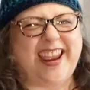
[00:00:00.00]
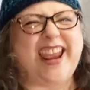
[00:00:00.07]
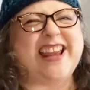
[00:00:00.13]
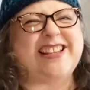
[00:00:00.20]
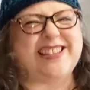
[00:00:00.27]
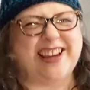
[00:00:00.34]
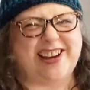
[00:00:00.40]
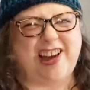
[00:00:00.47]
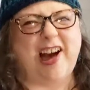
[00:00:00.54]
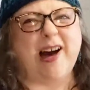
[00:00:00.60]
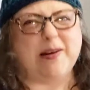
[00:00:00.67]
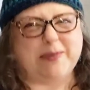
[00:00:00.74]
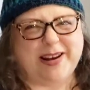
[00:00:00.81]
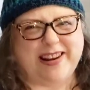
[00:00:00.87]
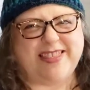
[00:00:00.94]
it's a
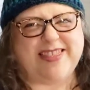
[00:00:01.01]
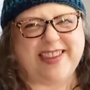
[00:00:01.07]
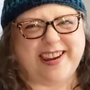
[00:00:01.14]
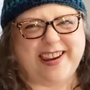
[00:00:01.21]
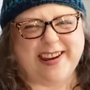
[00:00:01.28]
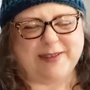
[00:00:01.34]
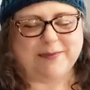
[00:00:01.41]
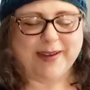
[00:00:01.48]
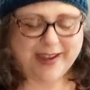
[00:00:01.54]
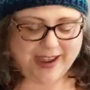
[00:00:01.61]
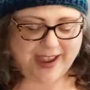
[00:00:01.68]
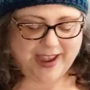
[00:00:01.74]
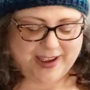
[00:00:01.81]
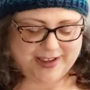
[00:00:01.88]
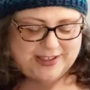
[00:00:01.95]
common theme.
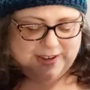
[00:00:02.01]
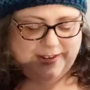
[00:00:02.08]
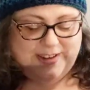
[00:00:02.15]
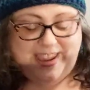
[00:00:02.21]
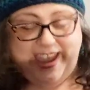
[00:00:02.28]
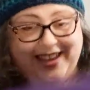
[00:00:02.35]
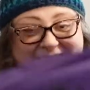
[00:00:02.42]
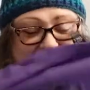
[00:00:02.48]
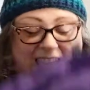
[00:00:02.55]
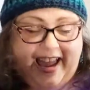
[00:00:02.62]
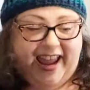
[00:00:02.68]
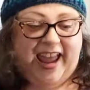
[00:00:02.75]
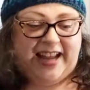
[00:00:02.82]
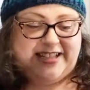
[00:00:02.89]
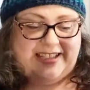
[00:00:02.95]
So yes, I
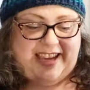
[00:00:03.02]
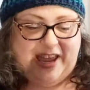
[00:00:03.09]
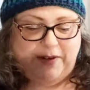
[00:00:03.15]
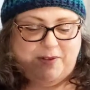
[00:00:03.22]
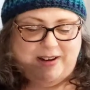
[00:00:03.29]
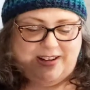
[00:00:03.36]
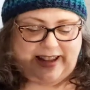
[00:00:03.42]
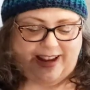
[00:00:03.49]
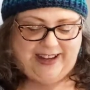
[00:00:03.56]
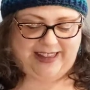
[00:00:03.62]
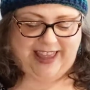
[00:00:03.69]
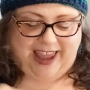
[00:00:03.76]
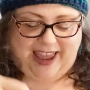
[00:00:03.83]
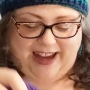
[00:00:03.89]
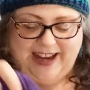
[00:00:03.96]
had to get one like
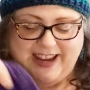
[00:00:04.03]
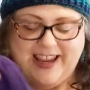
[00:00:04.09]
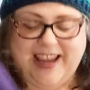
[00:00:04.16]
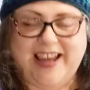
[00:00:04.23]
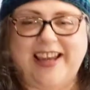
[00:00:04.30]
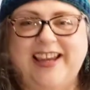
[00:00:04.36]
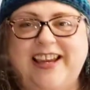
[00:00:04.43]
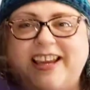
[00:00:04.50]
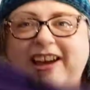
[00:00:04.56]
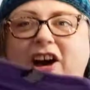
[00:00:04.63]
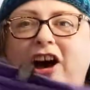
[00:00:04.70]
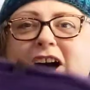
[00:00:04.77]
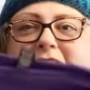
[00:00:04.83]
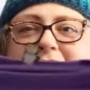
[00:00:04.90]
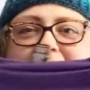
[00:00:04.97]
that.
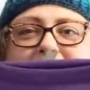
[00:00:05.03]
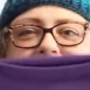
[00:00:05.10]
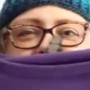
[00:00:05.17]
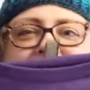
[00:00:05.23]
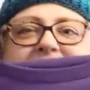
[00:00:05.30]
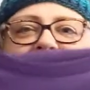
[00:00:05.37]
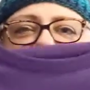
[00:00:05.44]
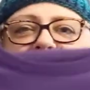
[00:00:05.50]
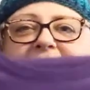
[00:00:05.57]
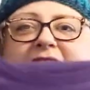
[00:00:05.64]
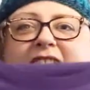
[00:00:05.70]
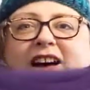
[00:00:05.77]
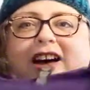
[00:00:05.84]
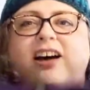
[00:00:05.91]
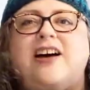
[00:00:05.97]

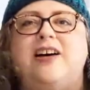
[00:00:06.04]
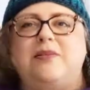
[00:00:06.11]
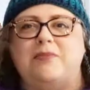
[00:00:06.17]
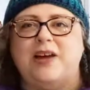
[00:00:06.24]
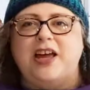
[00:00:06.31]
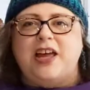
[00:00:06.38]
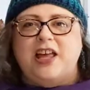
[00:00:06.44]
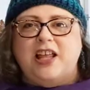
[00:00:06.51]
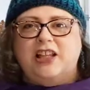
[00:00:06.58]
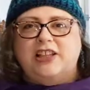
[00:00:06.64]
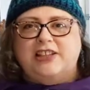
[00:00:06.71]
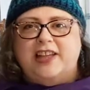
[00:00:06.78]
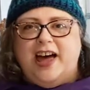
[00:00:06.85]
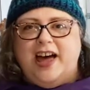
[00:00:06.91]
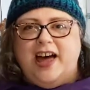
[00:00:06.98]
Awesome.
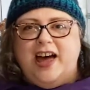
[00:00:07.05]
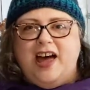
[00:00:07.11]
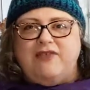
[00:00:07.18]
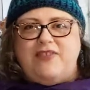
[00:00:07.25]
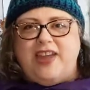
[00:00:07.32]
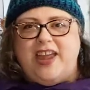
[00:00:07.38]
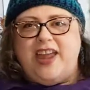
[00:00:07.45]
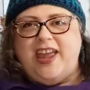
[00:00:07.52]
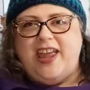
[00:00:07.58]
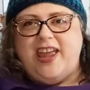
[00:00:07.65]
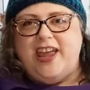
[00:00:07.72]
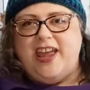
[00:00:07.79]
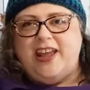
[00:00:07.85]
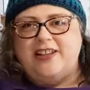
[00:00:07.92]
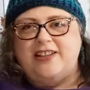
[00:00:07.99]
Love
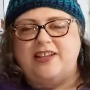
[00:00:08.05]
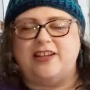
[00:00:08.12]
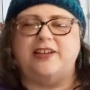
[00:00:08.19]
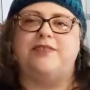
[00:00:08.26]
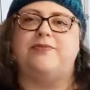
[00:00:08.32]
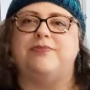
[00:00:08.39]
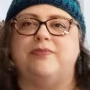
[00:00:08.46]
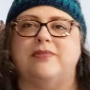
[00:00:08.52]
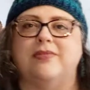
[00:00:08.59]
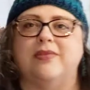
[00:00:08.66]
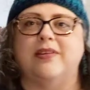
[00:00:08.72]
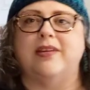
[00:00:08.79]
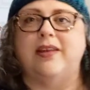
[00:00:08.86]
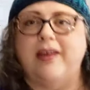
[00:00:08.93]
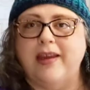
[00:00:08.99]
it.
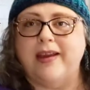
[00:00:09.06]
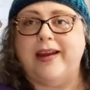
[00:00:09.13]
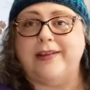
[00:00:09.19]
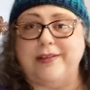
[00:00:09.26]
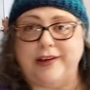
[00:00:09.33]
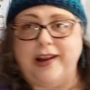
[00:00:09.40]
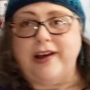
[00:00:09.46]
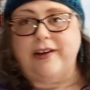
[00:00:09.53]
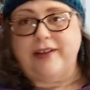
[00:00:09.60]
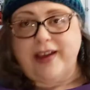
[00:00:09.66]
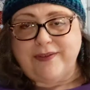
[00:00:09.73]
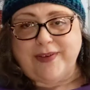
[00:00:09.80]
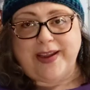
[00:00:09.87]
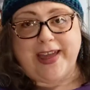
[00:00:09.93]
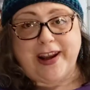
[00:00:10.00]
And you know,
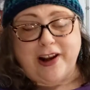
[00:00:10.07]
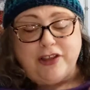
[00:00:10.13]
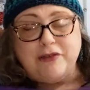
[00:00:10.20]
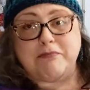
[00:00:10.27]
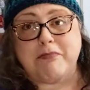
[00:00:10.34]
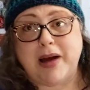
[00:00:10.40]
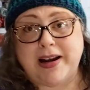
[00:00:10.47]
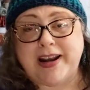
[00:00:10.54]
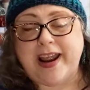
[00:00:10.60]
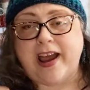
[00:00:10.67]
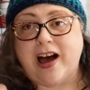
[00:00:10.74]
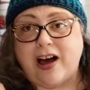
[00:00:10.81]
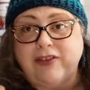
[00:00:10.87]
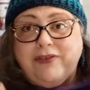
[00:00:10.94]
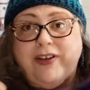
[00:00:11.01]
if I get another Monday
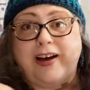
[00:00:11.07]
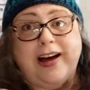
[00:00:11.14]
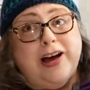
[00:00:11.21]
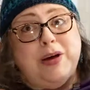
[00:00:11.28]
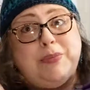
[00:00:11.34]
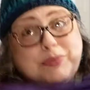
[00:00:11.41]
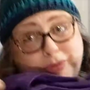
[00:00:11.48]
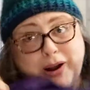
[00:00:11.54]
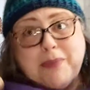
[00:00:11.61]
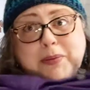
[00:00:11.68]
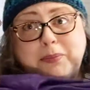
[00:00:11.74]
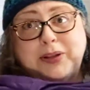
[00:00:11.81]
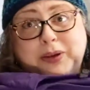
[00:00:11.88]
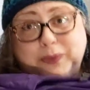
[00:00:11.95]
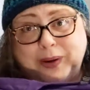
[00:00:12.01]
off, I'll
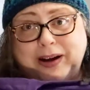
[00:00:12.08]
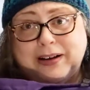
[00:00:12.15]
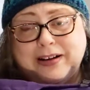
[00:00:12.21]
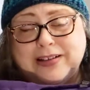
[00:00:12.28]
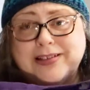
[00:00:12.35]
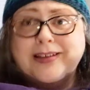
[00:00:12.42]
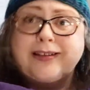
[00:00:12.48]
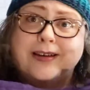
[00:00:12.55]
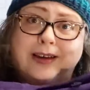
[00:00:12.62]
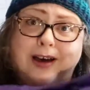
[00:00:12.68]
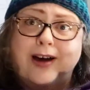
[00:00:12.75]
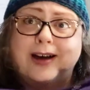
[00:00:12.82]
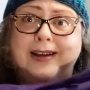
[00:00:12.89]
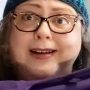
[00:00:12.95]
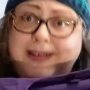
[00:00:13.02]
probably wear it
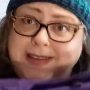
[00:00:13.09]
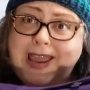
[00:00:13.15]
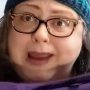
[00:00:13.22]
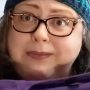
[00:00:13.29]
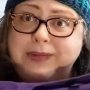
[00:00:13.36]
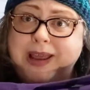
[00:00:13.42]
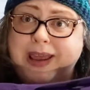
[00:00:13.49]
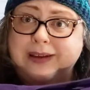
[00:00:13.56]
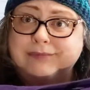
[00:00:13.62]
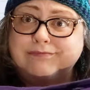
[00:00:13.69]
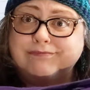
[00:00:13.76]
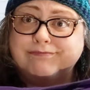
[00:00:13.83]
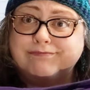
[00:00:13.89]
on game day.